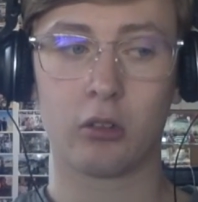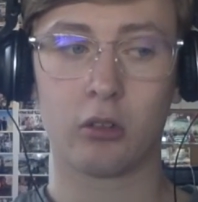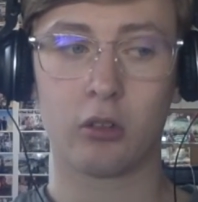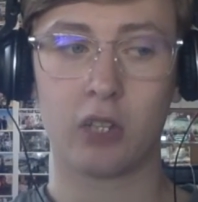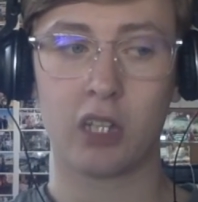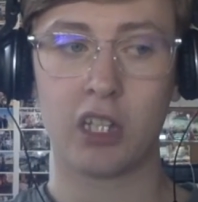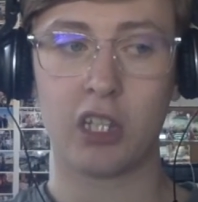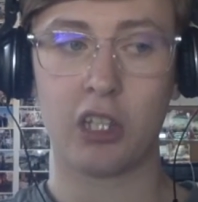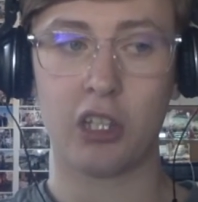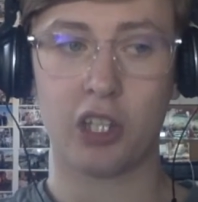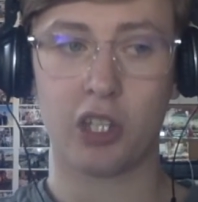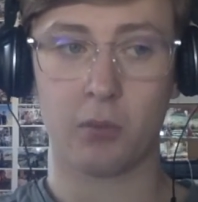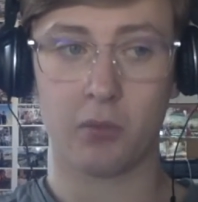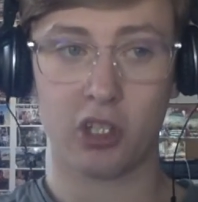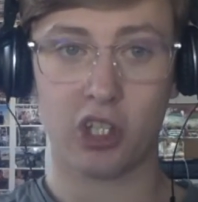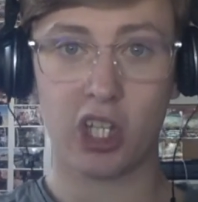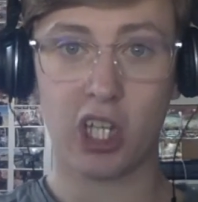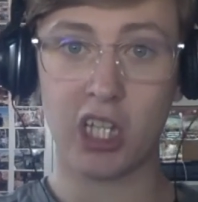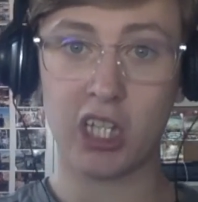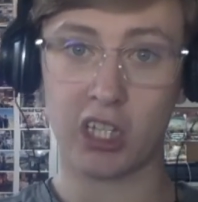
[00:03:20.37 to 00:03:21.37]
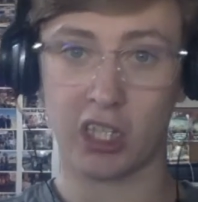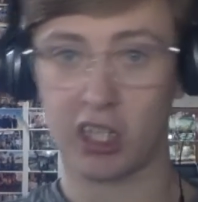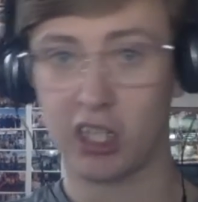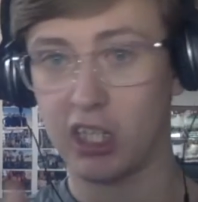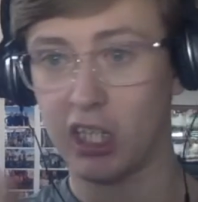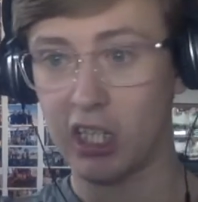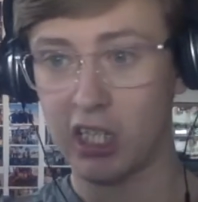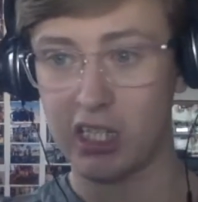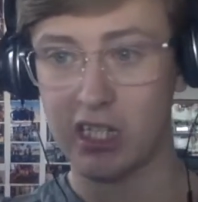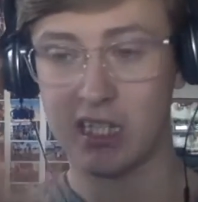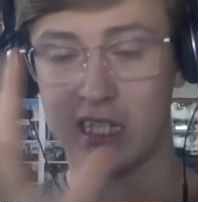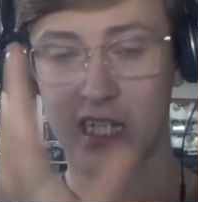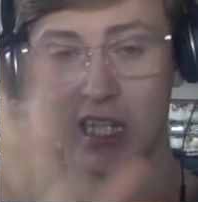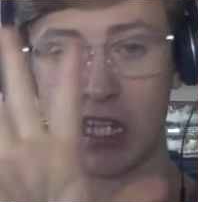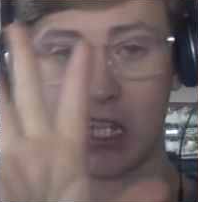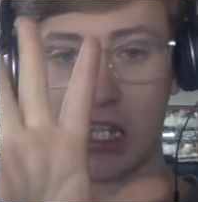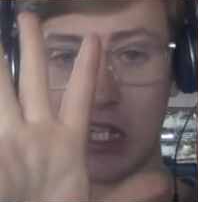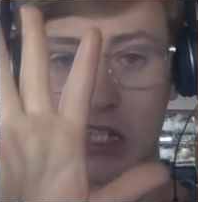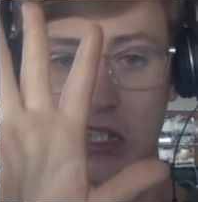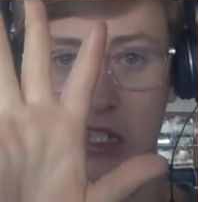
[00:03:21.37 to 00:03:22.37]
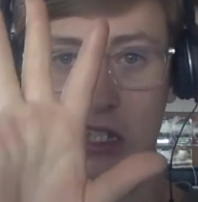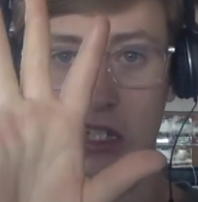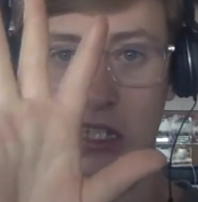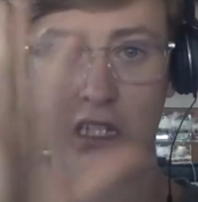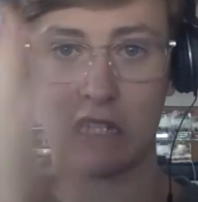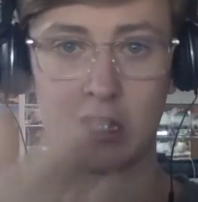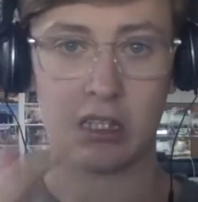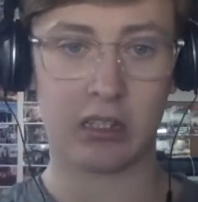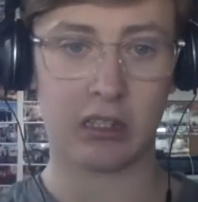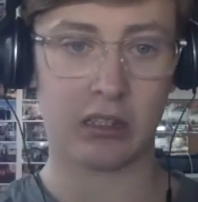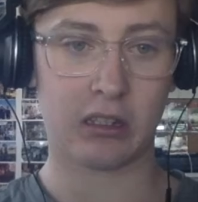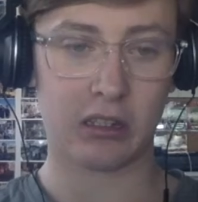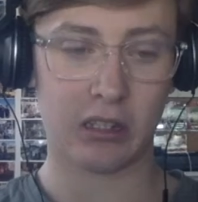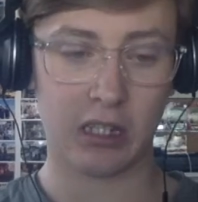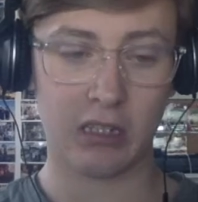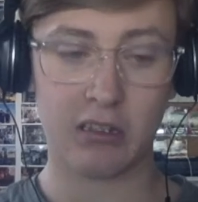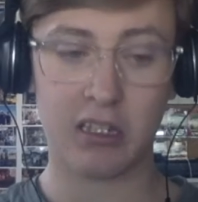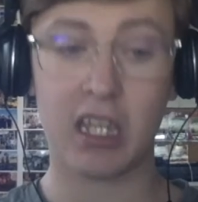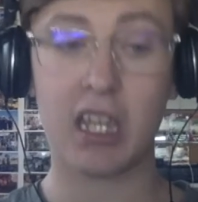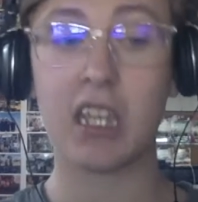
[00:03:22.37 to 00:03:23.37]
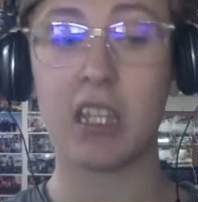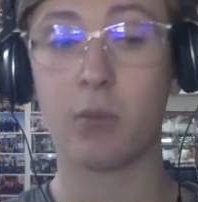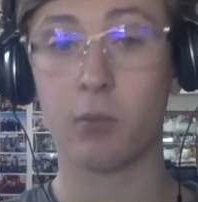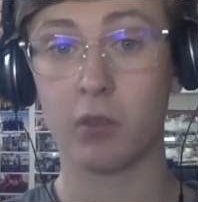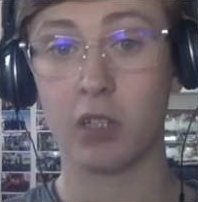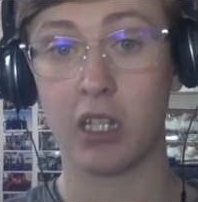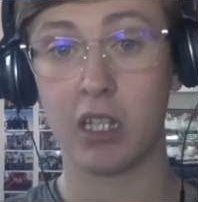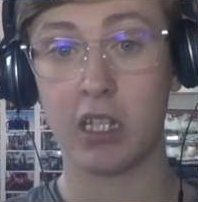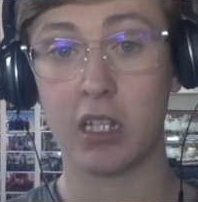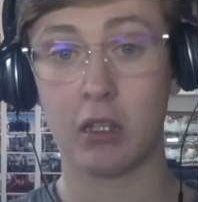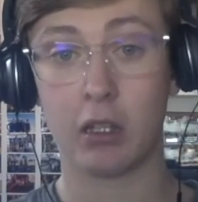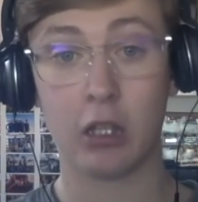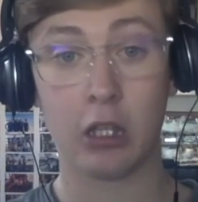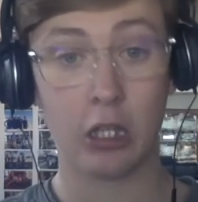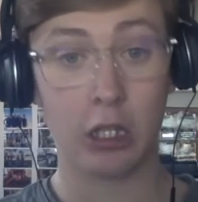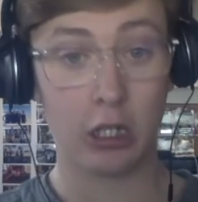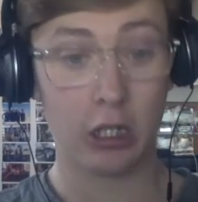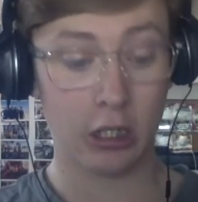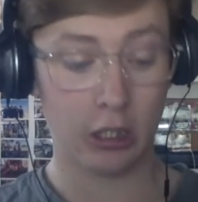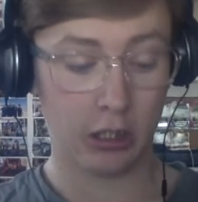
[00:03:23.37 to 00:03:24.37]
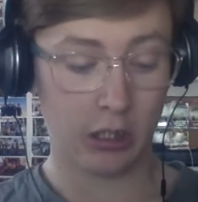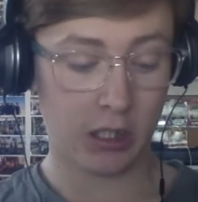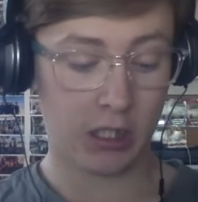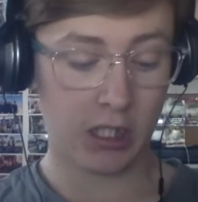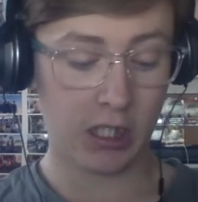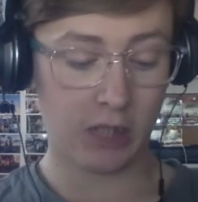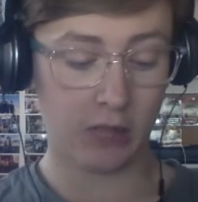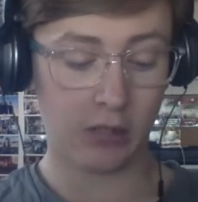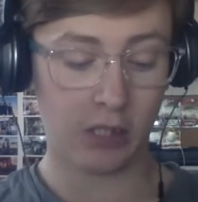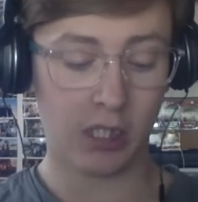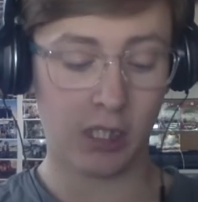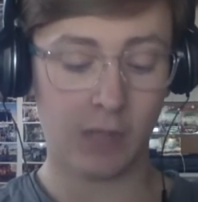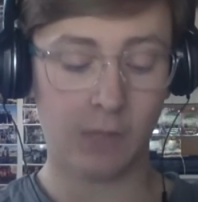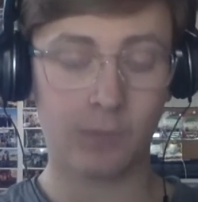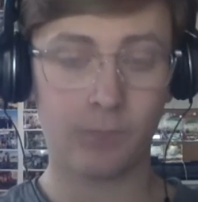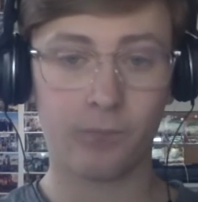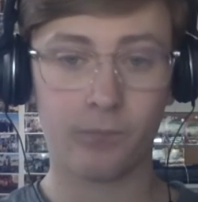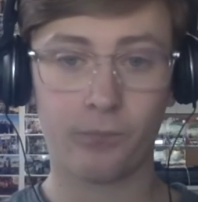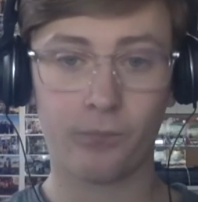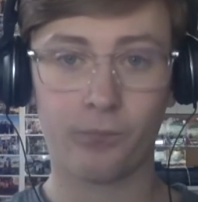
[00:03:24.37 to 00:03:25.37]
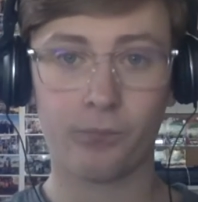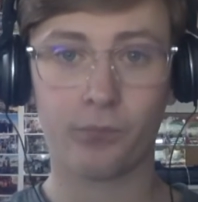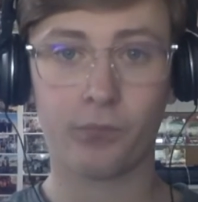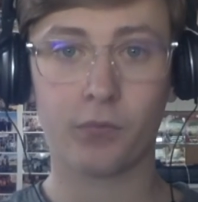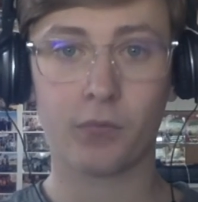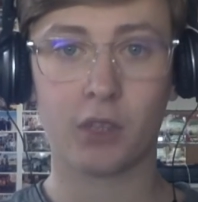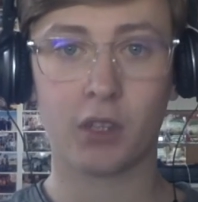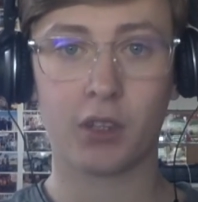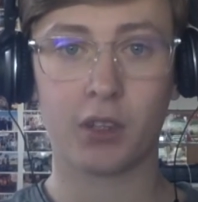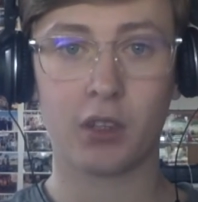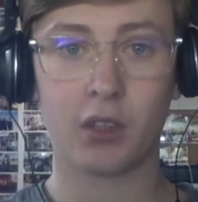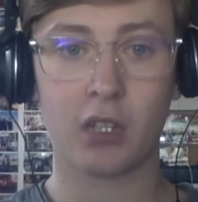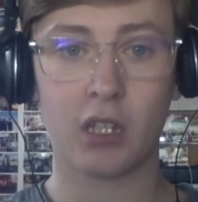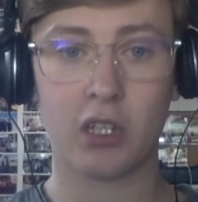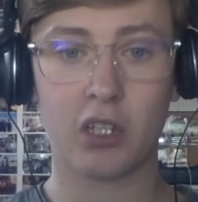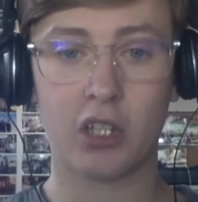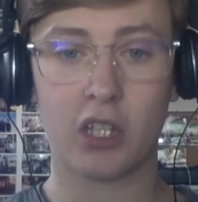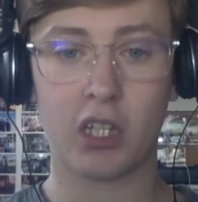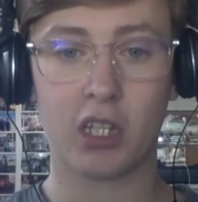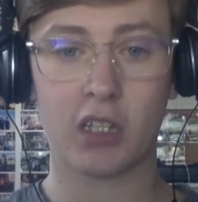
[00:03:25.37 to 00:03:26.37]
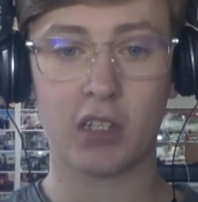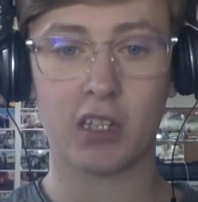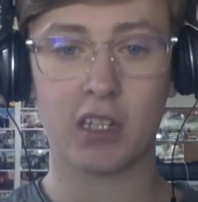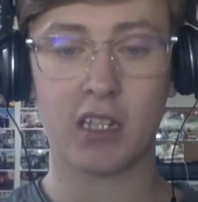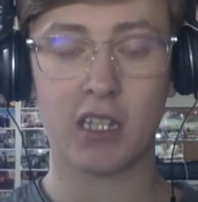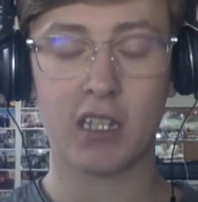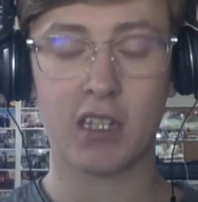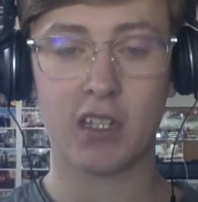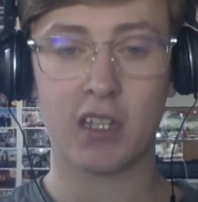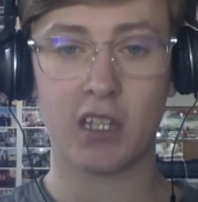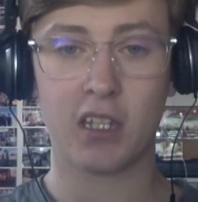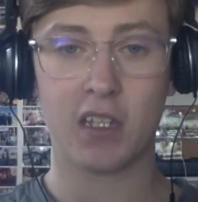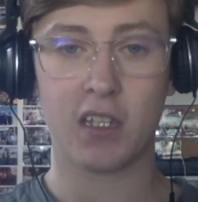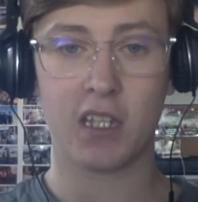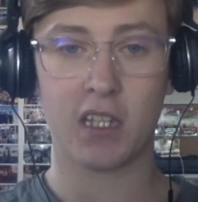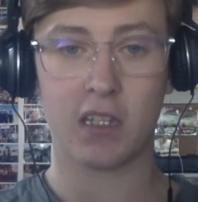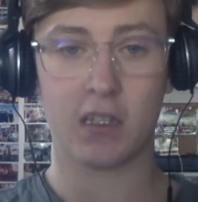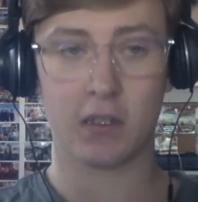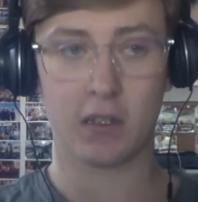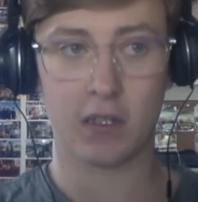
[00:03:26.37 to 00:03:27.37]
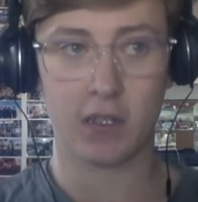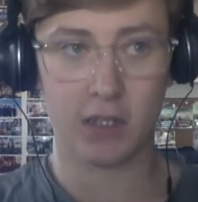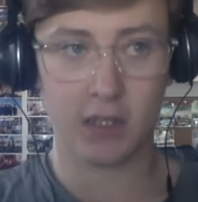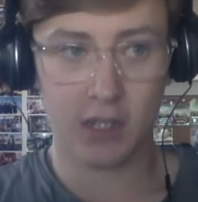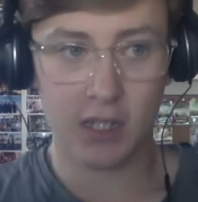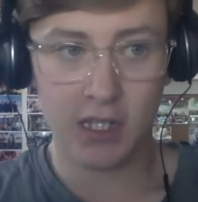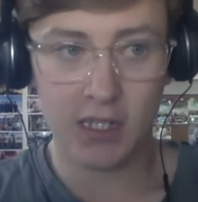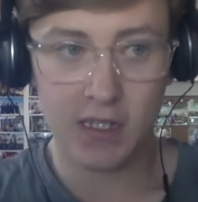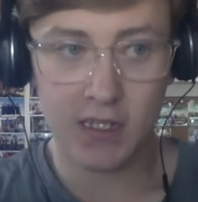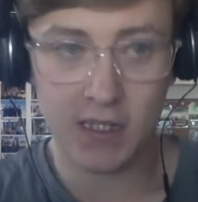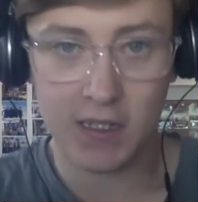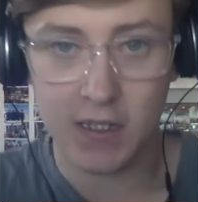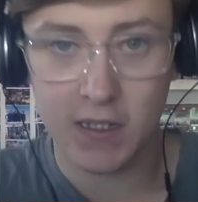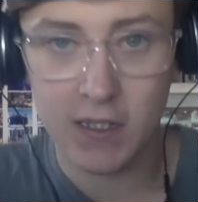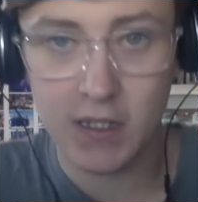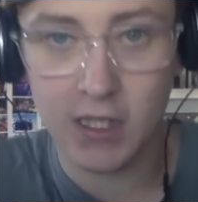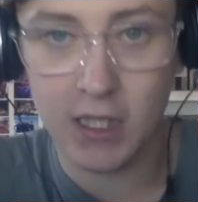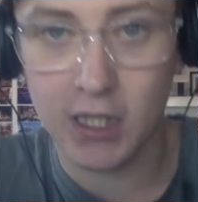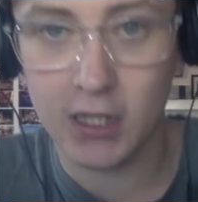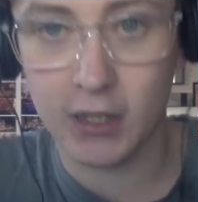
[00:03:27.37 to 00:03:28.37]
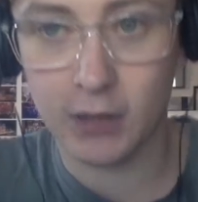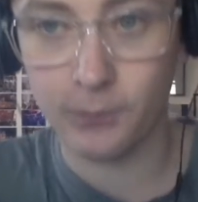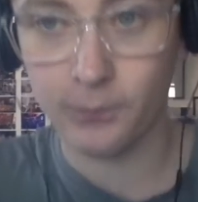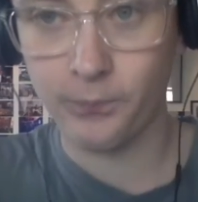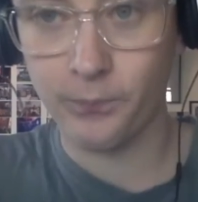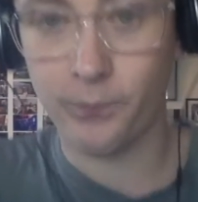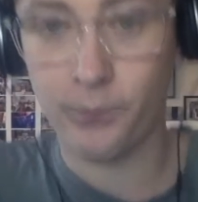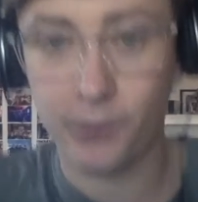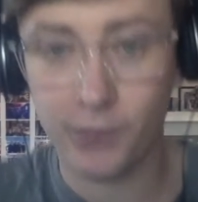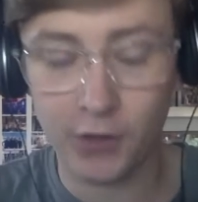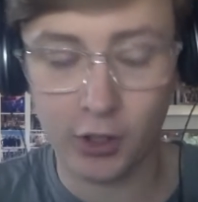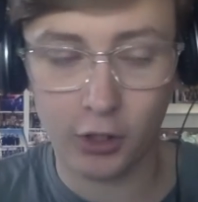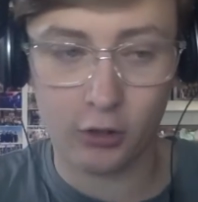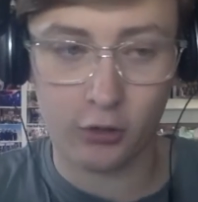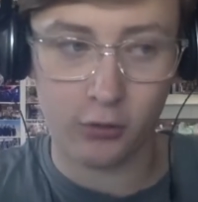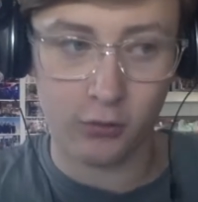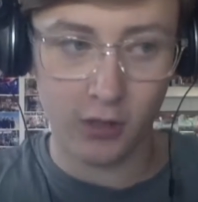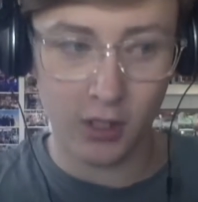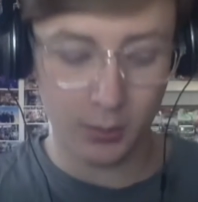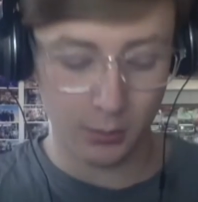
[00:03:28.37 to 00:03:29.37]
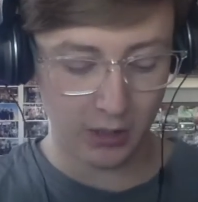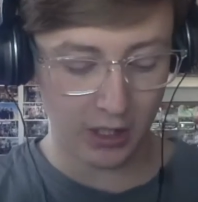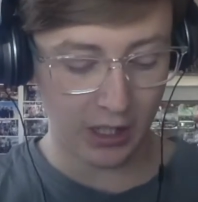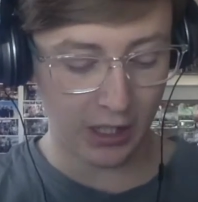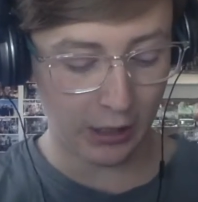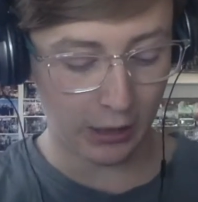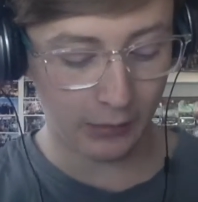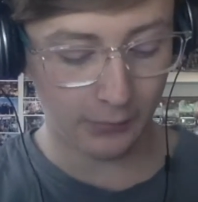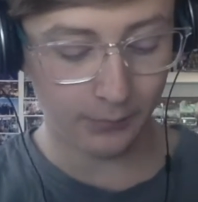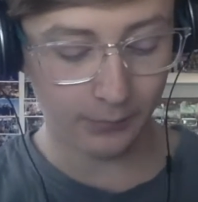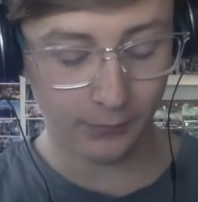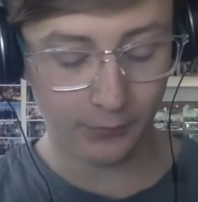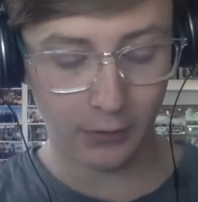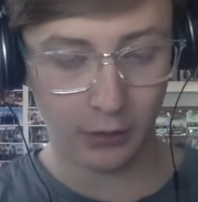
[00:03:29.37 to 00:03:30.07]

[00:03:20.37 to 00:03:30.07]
used a machete to cut his hands, and now his hand's bleeding. So, let's check out the next 30 seconds. This is starting to creep me out.